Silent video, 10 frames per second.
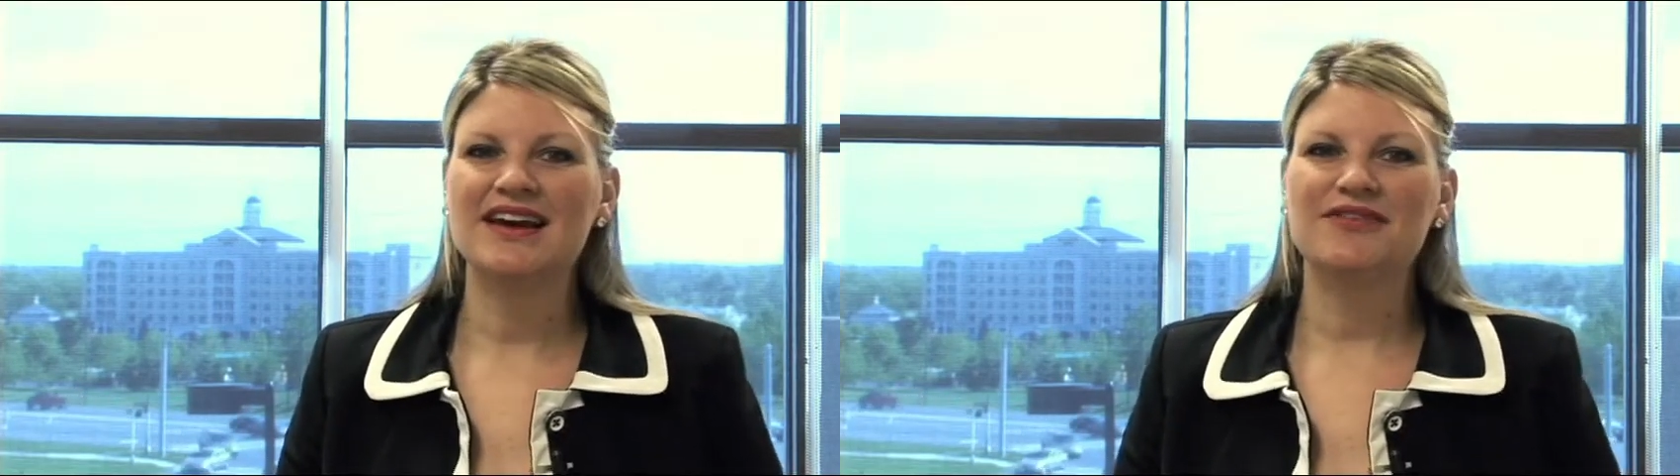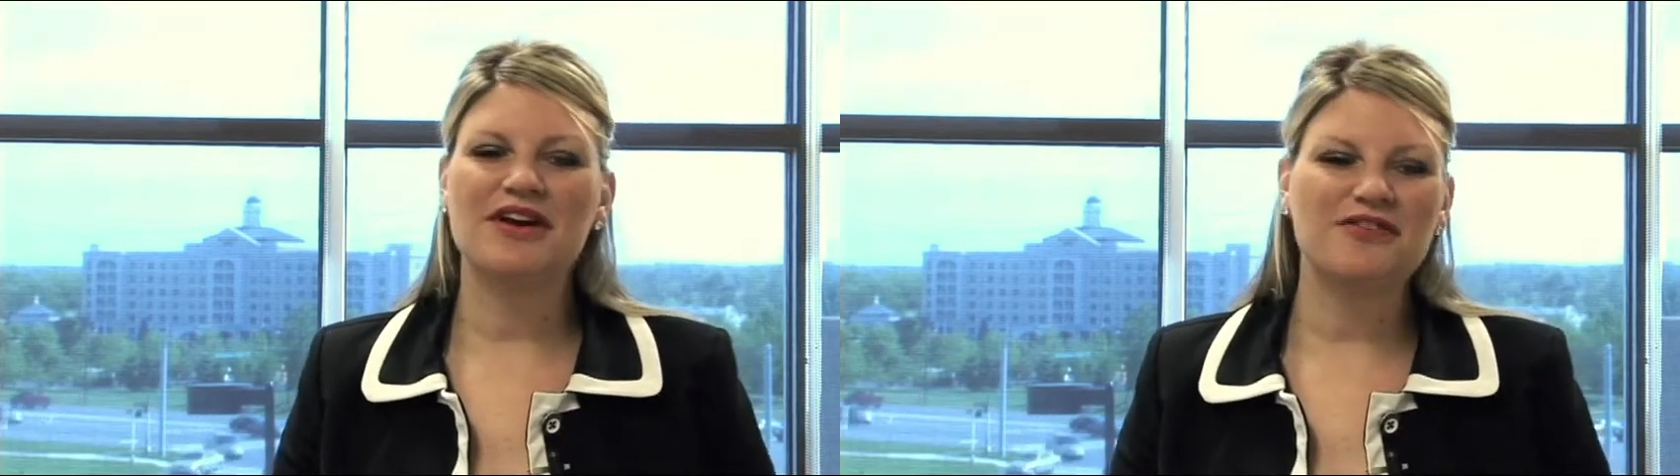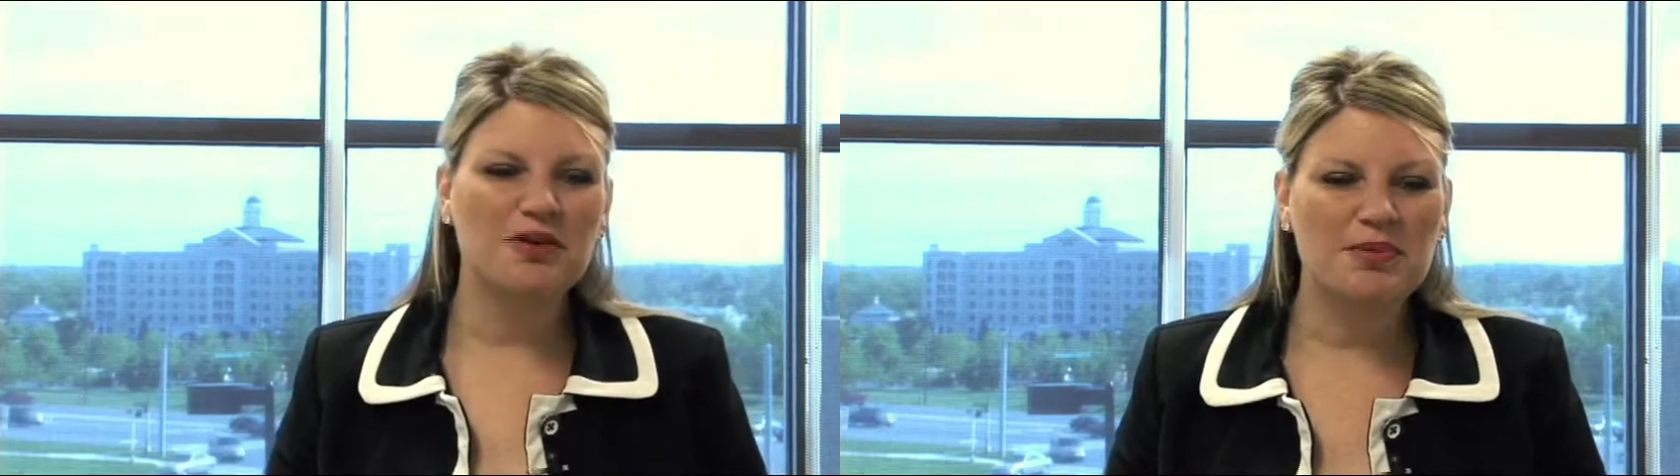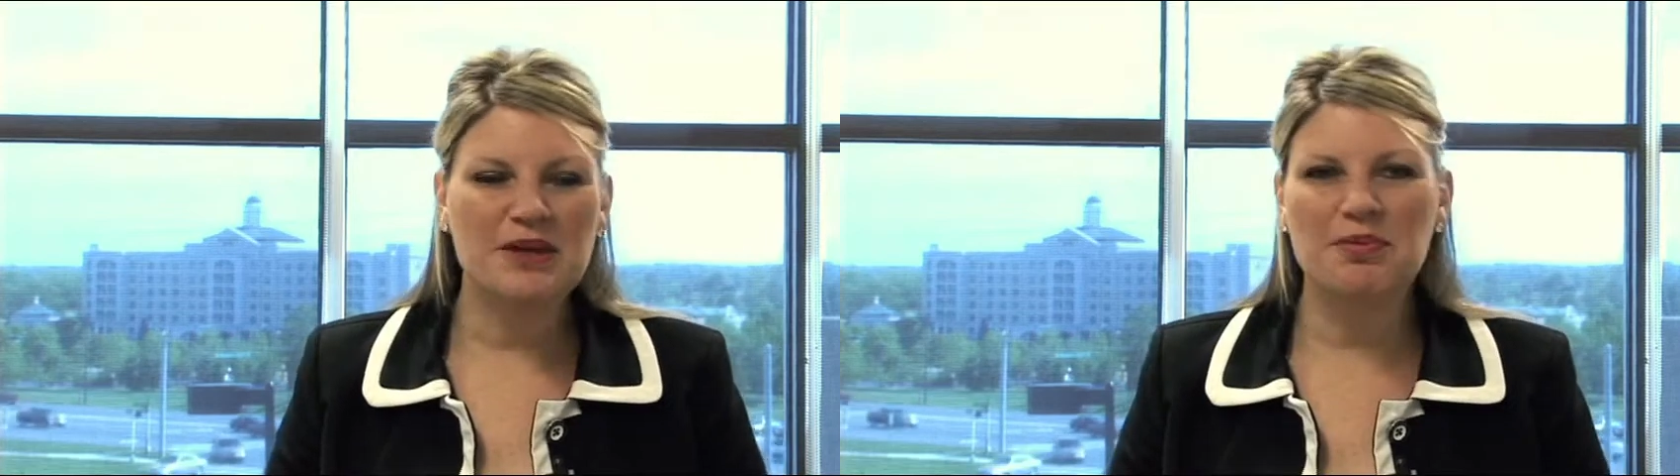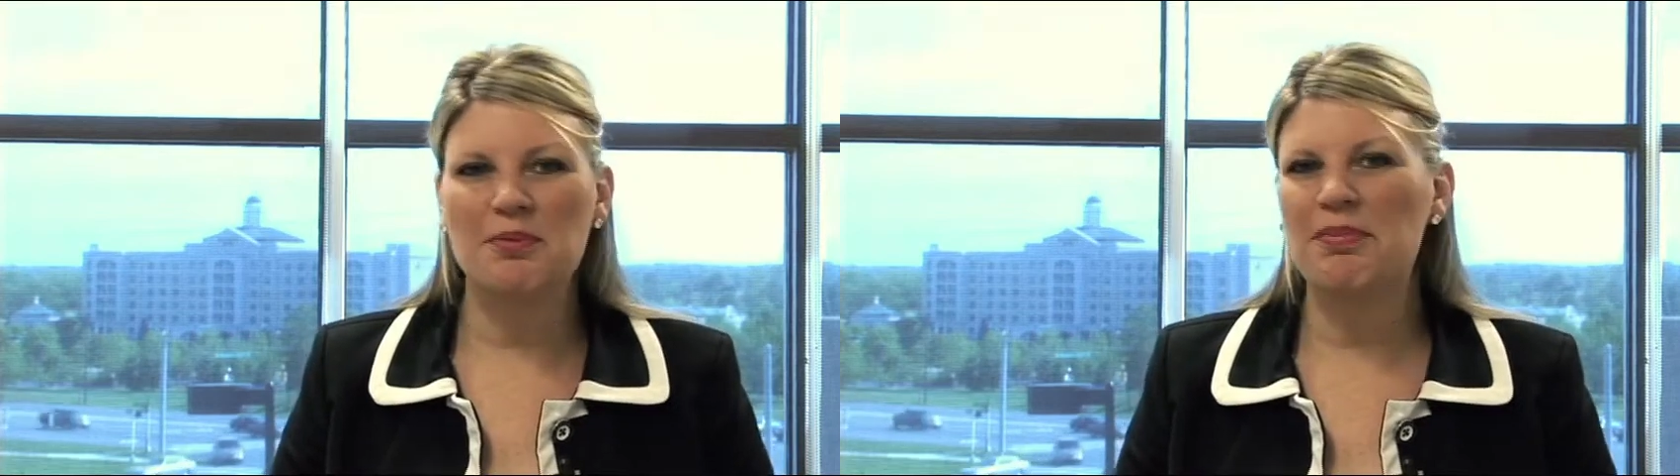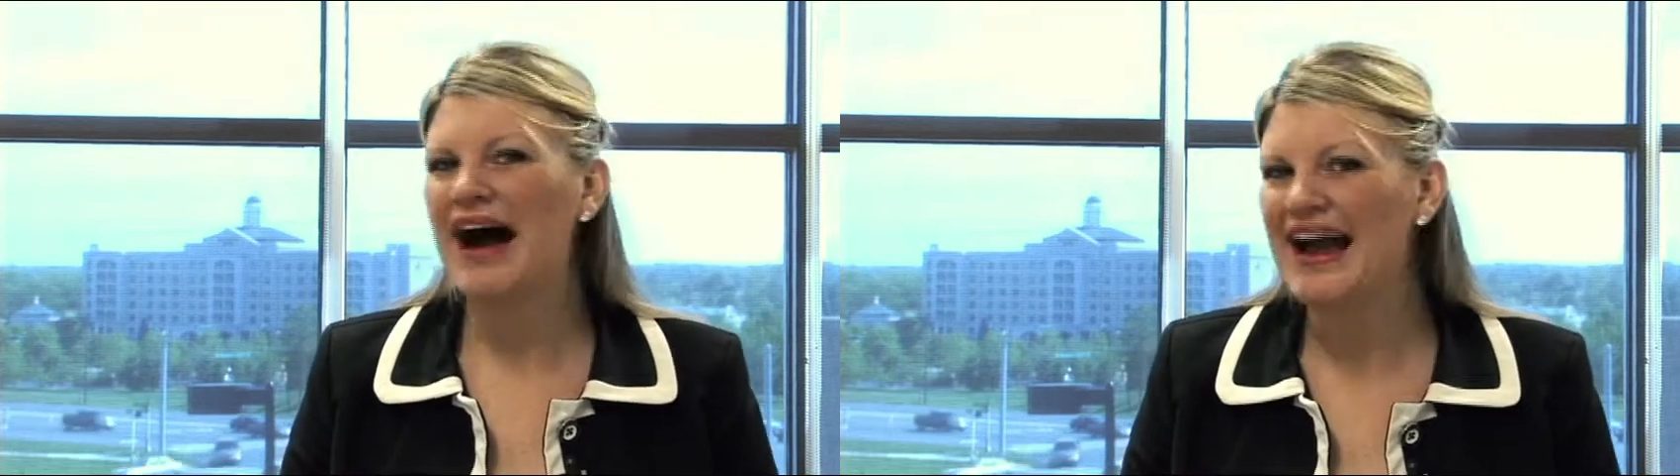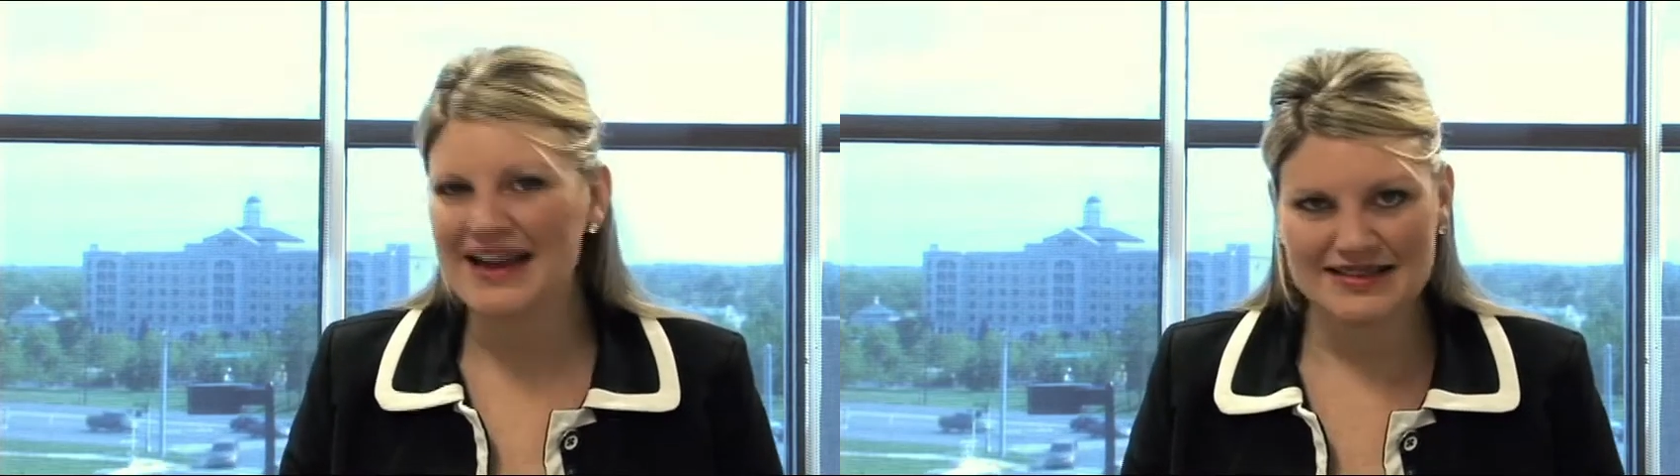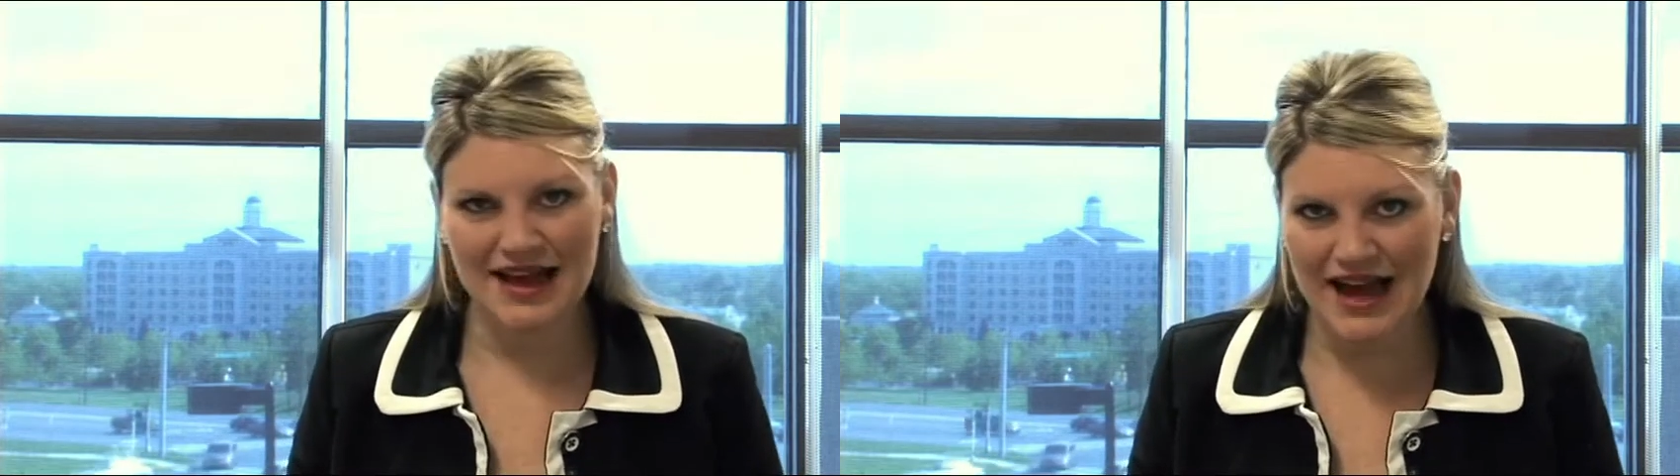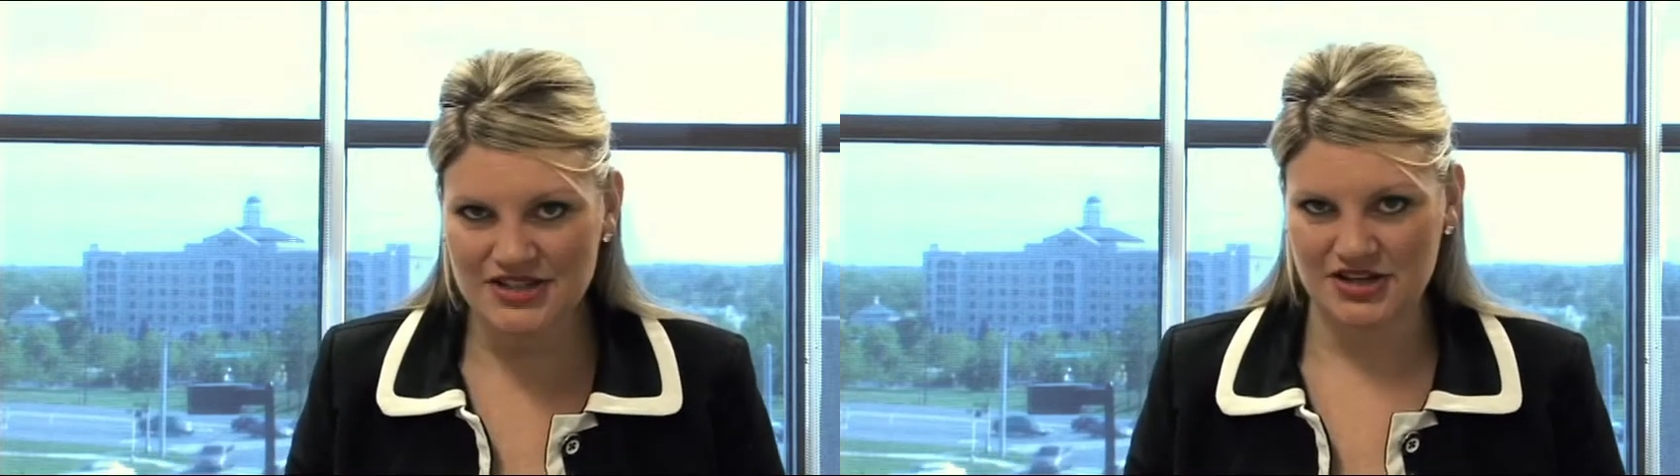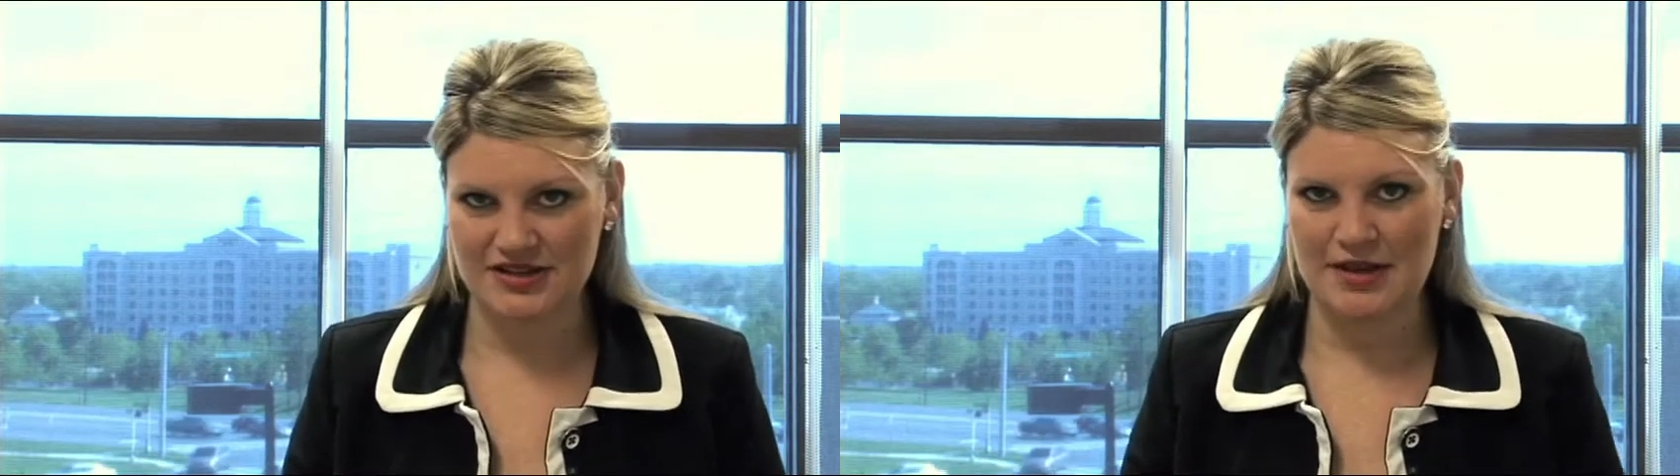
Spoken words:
very few people buy on logic.